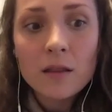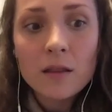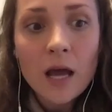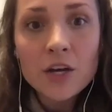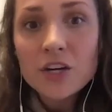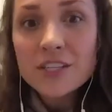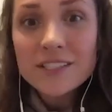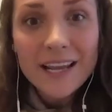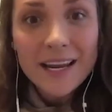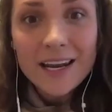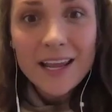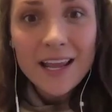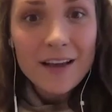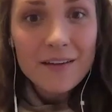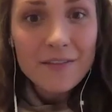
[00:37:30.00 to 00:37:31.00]
the
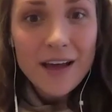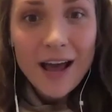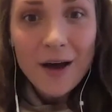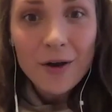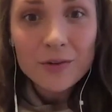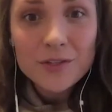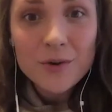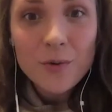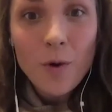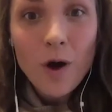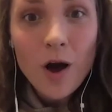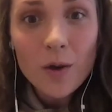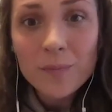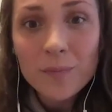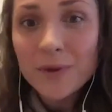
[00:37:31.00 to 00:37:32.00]
understanding of how to
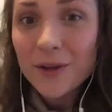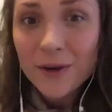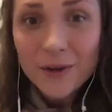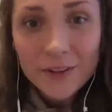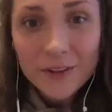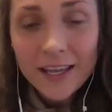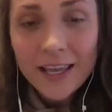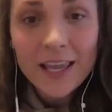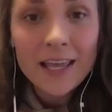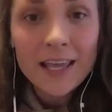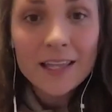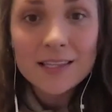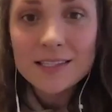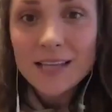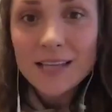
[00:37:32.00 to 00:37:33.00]
walk
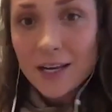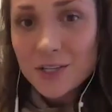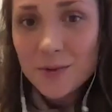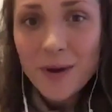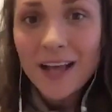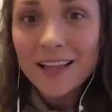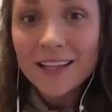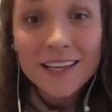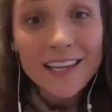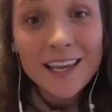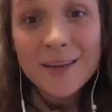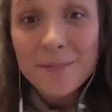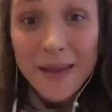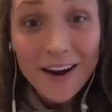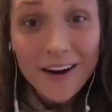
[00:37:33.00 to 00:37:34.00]
purely in
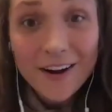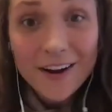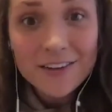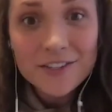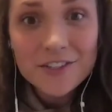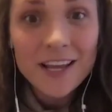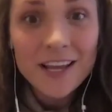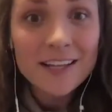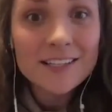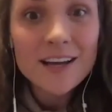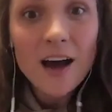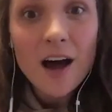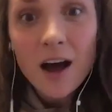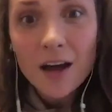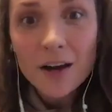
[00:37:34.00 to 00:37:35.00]
sexuality and marriage right.
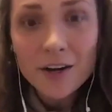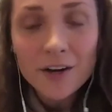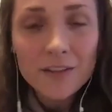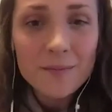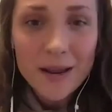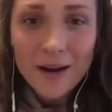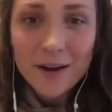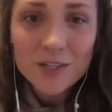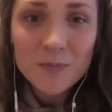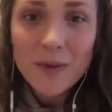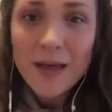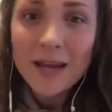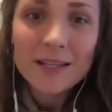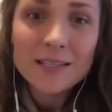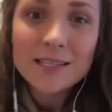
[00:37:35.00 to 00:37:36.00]
and to honor the
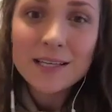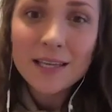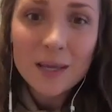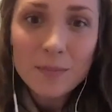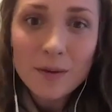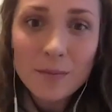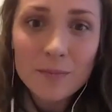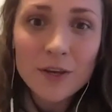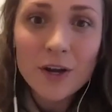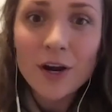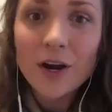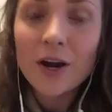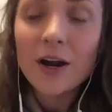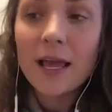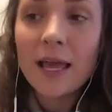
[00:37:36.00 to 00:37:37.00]
marriage bed and to keep it
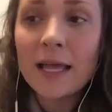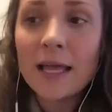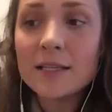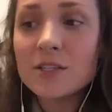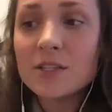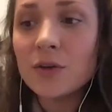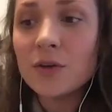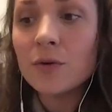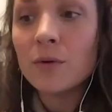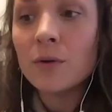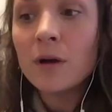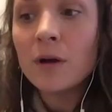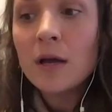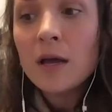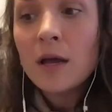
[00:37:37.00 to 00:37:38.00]
pure and
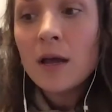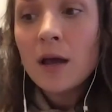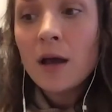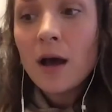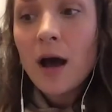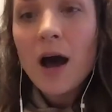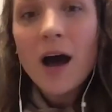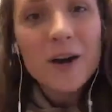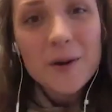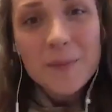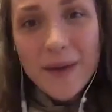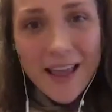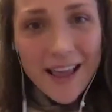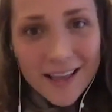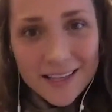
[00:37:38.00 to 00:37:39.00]
to
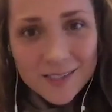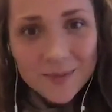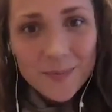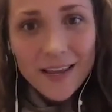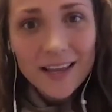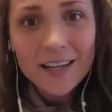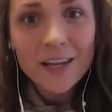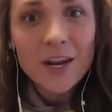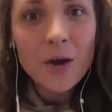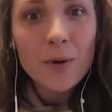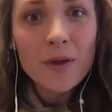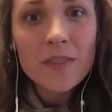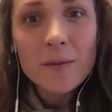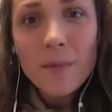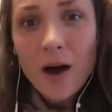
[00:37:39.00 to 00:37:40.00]
honor my husband,
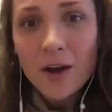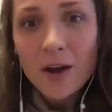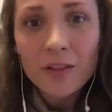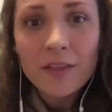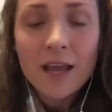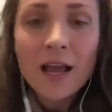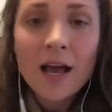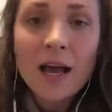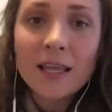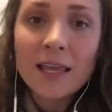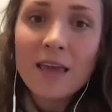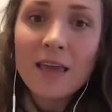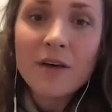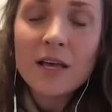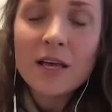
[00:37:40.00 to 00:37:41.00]
you know, in the model that God
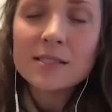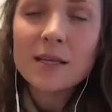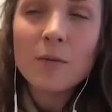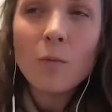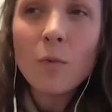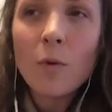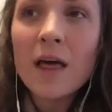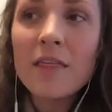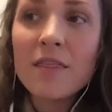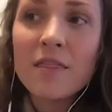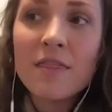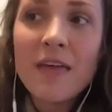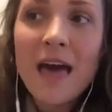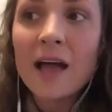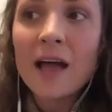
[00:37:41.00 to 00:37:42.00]
gave us and what
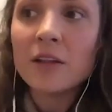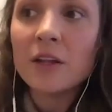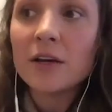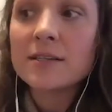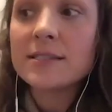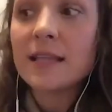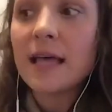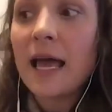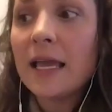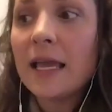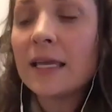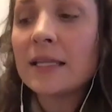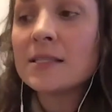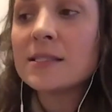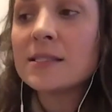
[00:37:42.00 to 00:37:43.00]
that looks
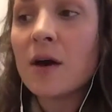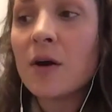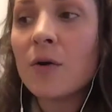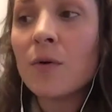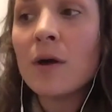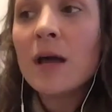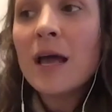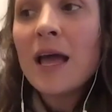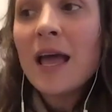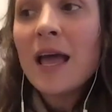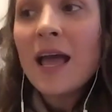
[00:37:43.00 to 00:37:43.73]
like. And so,